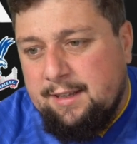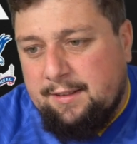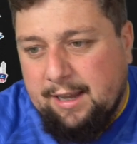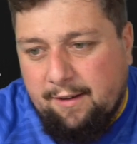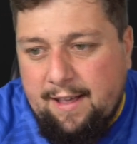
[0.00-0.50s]

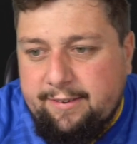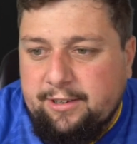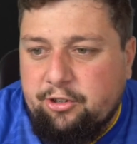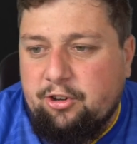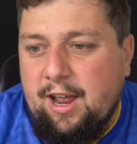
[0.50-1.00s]
the
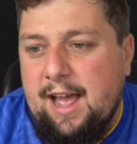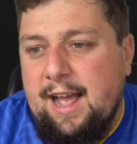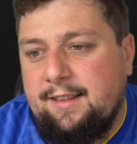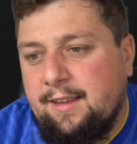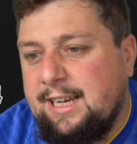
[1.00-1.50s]
Leicester
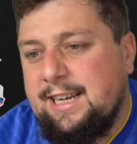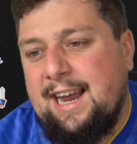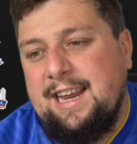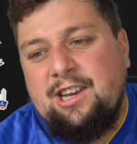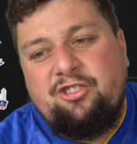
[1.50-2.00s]
shirt, the
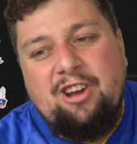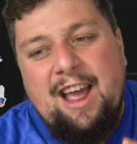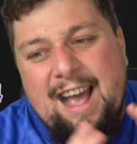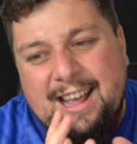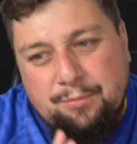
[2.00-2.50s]
United
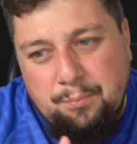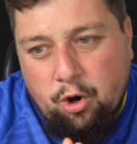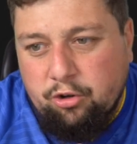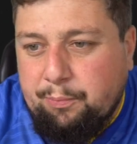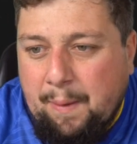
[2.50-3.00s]
shirt as
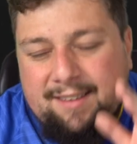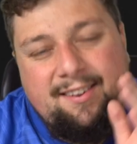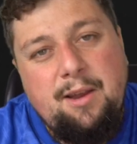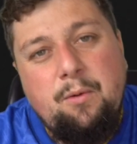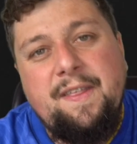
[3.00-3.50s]
much, but I
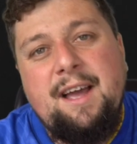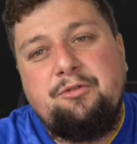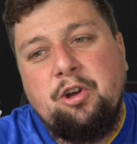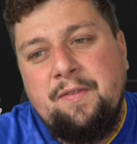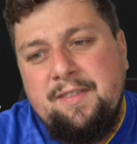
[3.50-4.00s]
tell you what they have
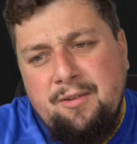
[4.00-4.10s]
done.